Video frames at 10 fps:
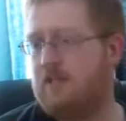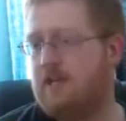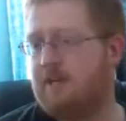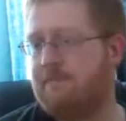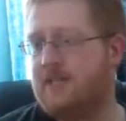
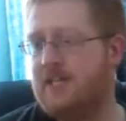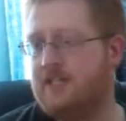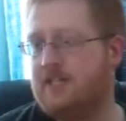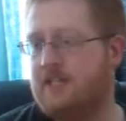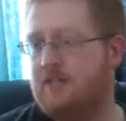I'm
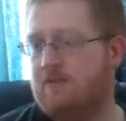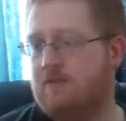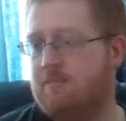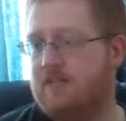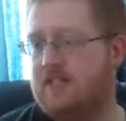guessing it
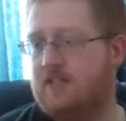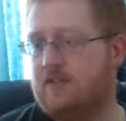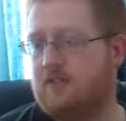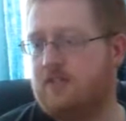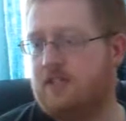was based
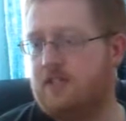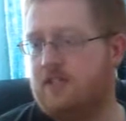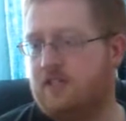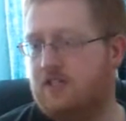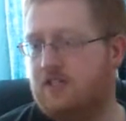on the
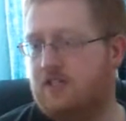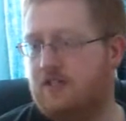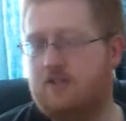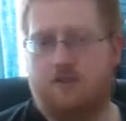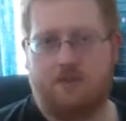
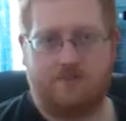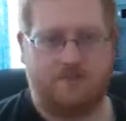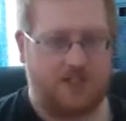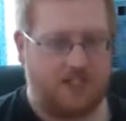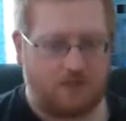sort of
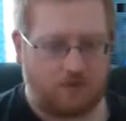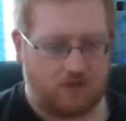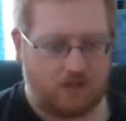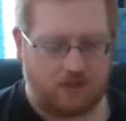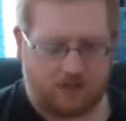
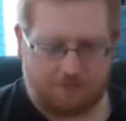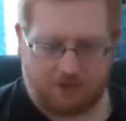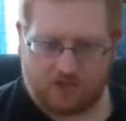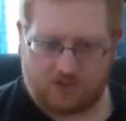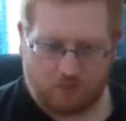sequel,
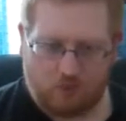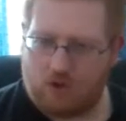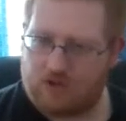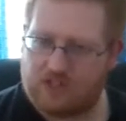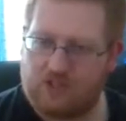Punisher
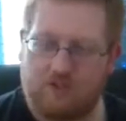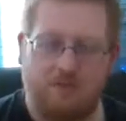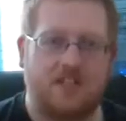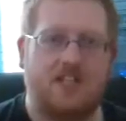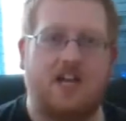Warzone
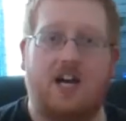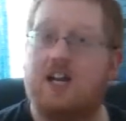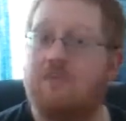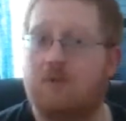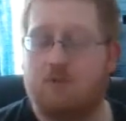was it?
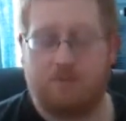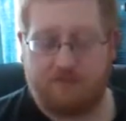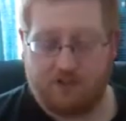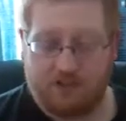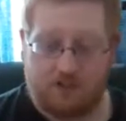I much
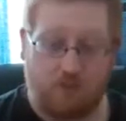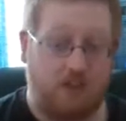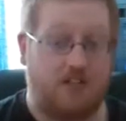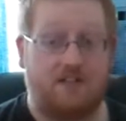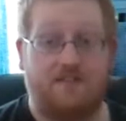prefer the
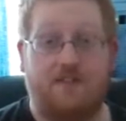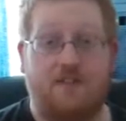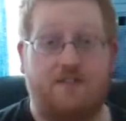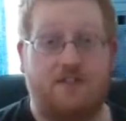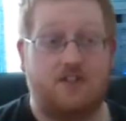
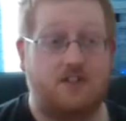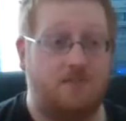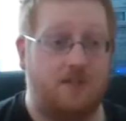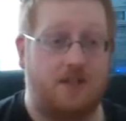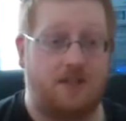2004 version
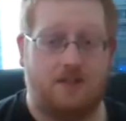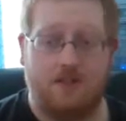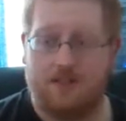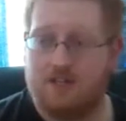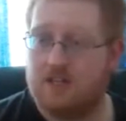with
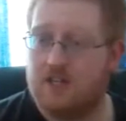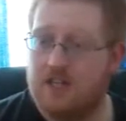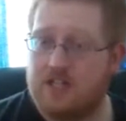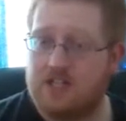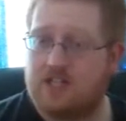
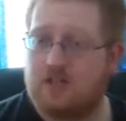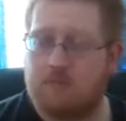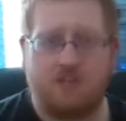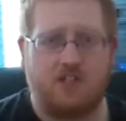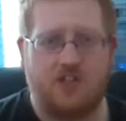is it
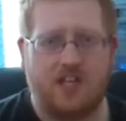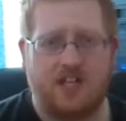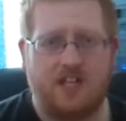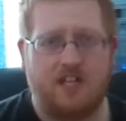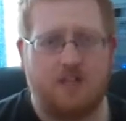Thomas
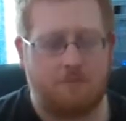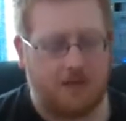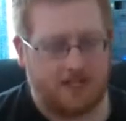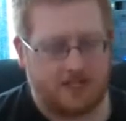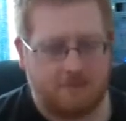Jane that
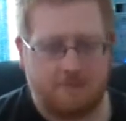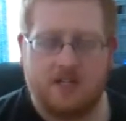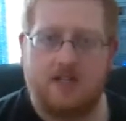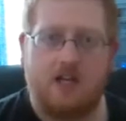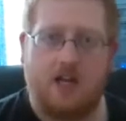plays him.
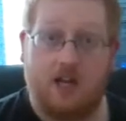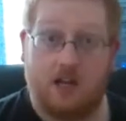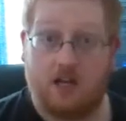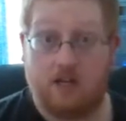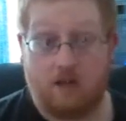
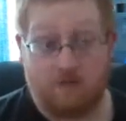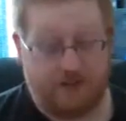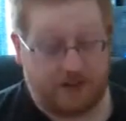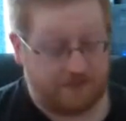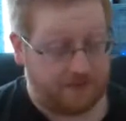Love
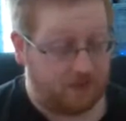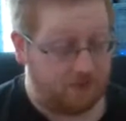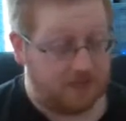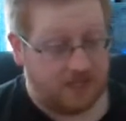that film.